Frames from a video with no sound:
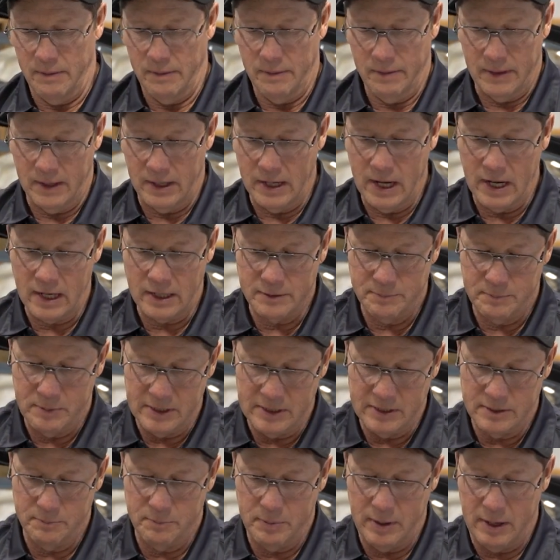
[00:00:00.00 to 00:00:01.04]
The next
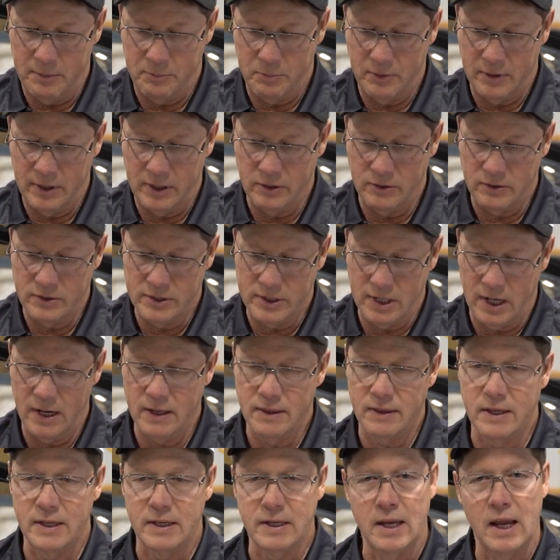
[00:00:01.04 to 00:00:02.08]
piece of paper that you
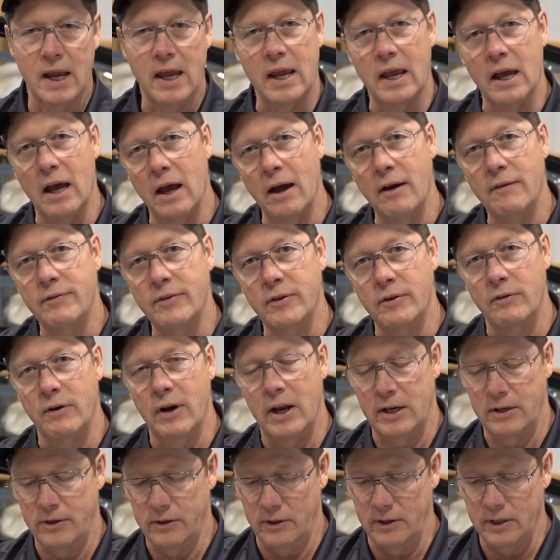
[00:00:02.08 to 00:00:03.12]
signed the day of the
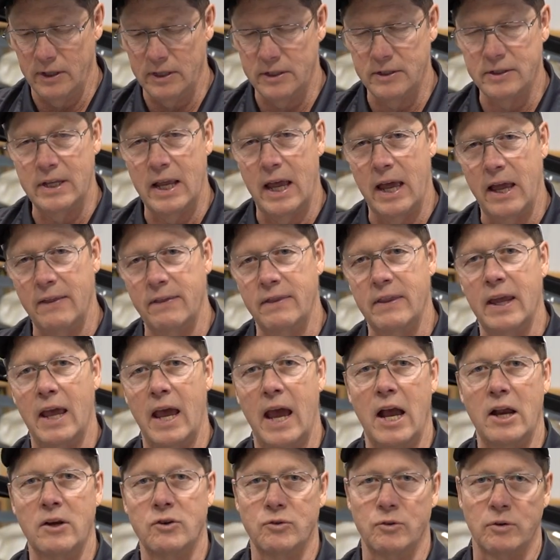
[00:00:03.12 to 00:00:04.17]
rental is the
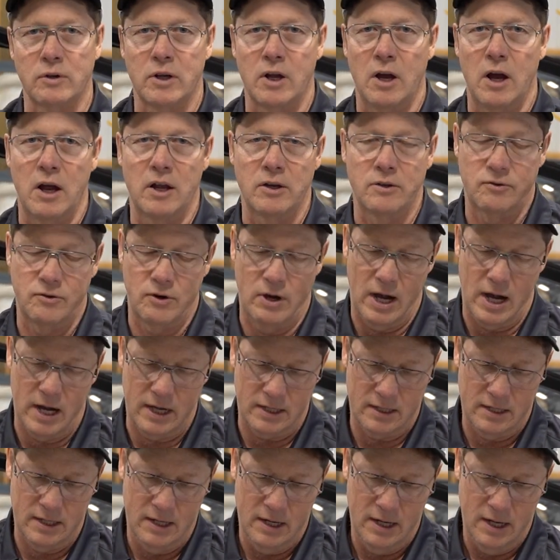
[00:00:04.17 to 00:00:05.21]
actual
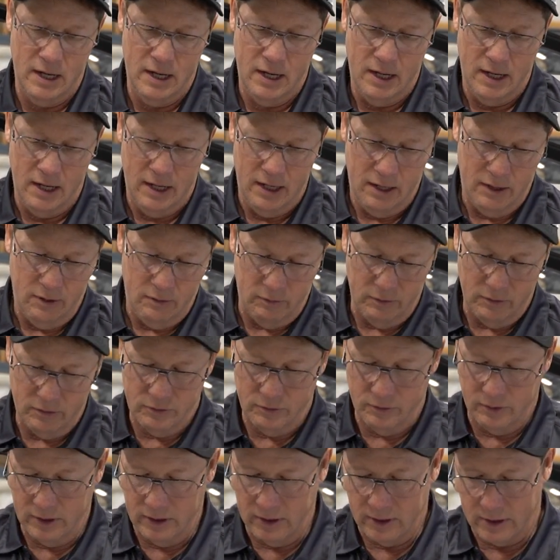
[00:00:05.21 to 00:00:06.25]
contract,
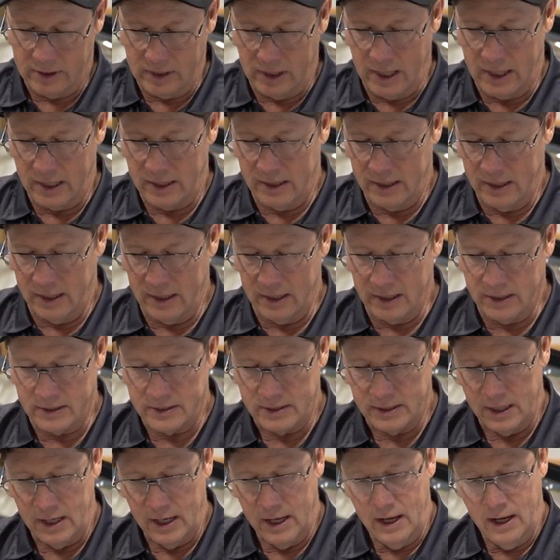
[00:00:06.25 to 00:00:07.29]
which would look like this.